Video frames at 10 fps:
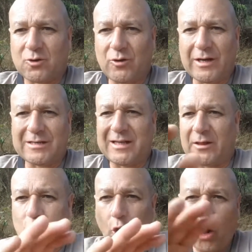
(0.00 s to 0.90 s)
And the
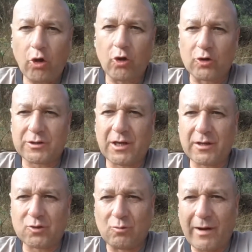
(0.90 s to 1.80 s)
rest of
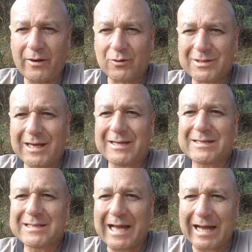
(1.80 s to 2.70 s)
people,
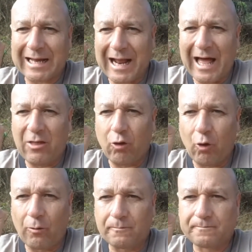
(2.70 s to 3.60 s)
of all the human
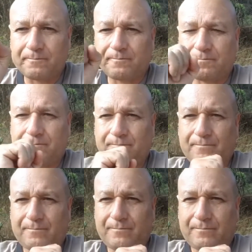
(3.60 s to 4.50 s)
beings, is
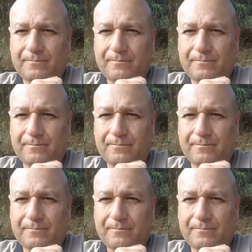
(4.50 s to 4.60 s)
sacred.